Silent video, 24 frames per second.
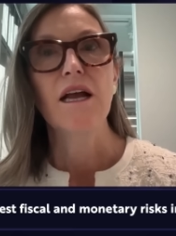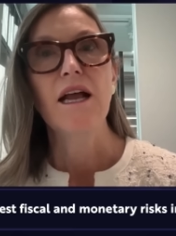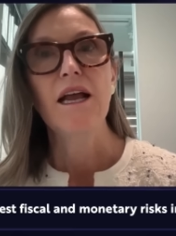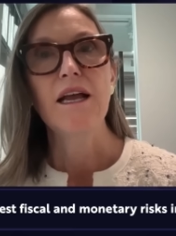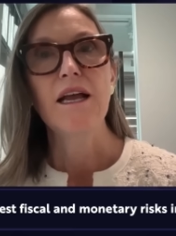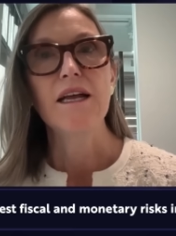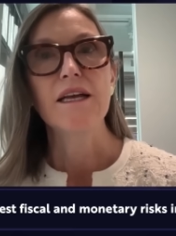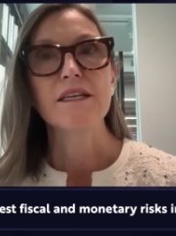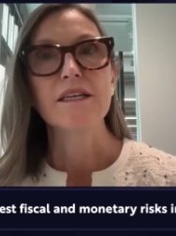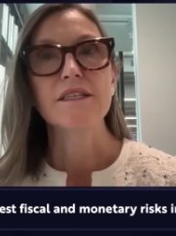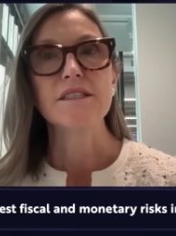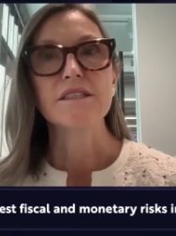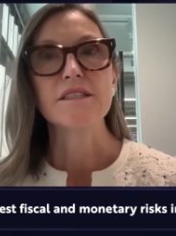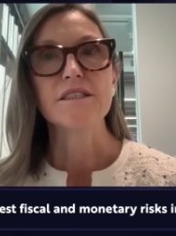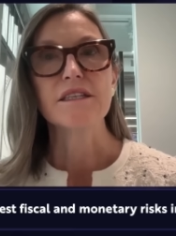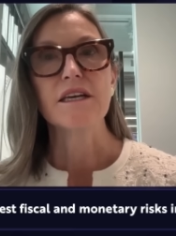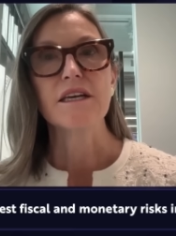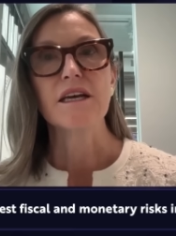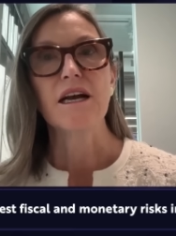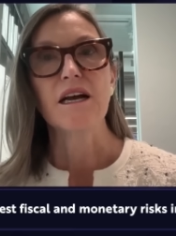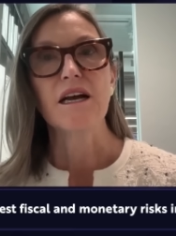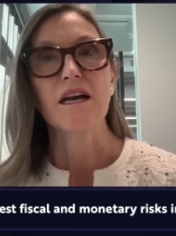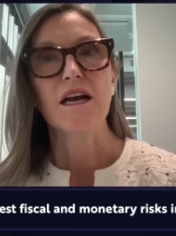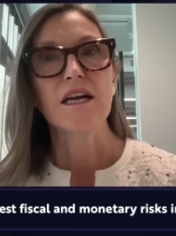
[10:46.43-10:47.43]
And
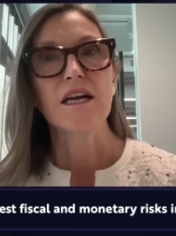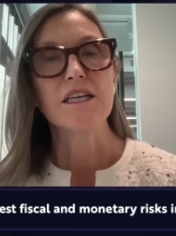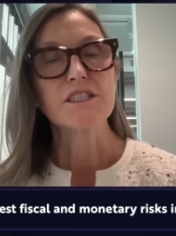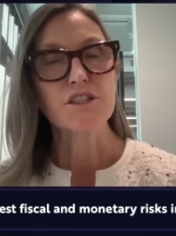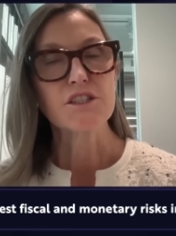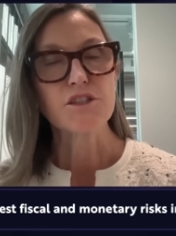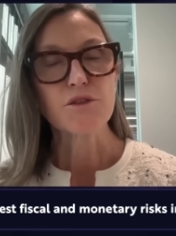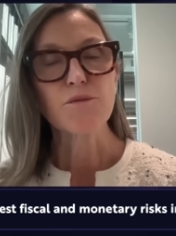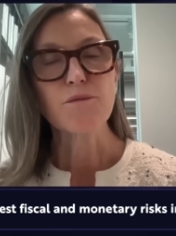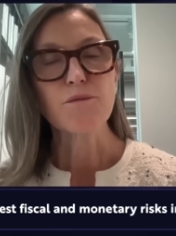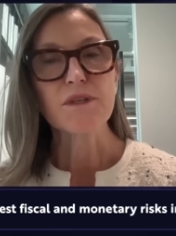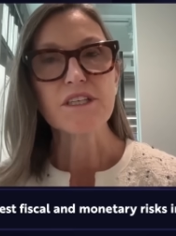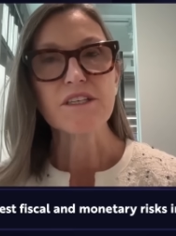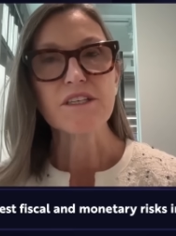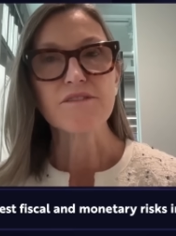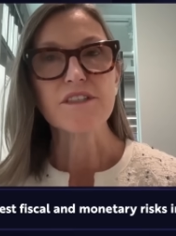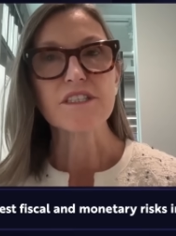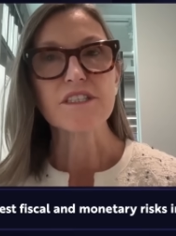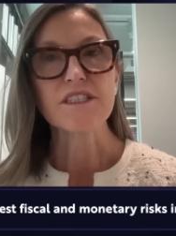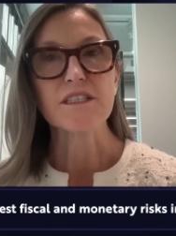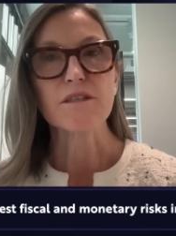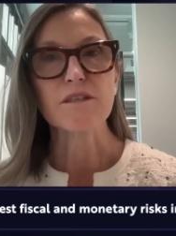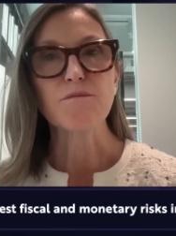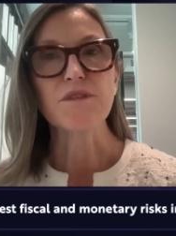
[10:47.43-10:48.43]
I do believe
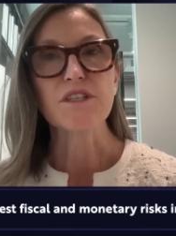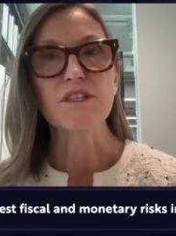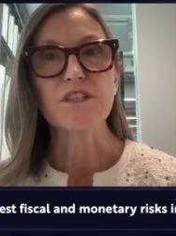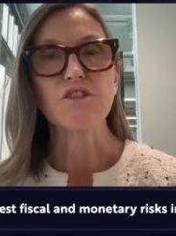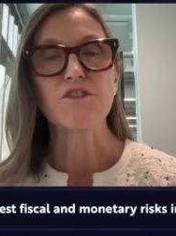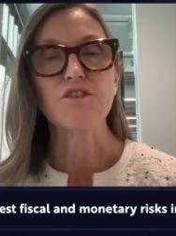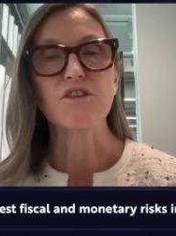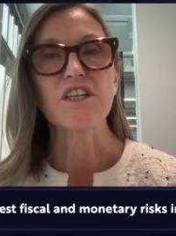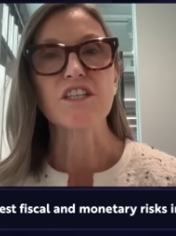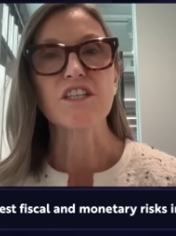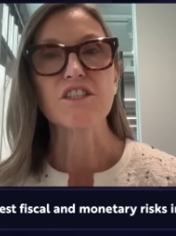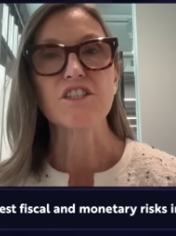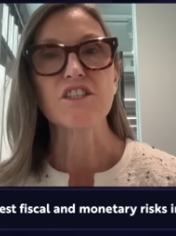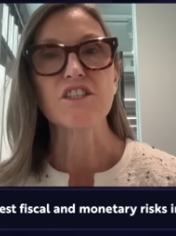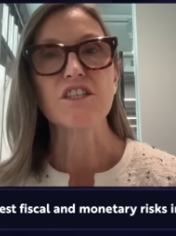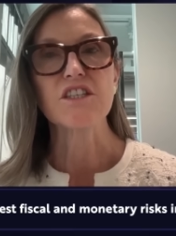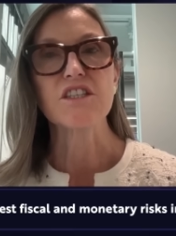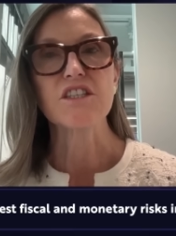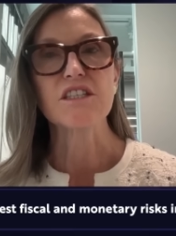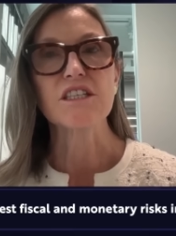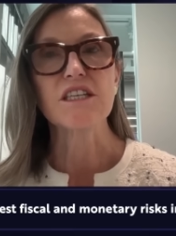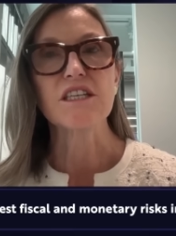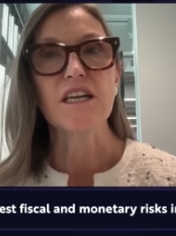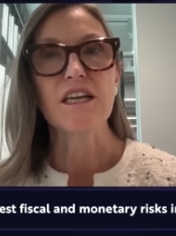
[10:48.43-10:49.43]
this
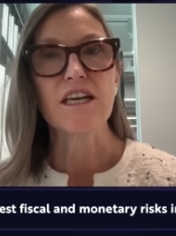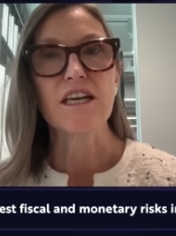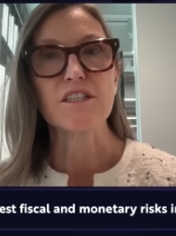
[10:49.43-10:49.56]
administration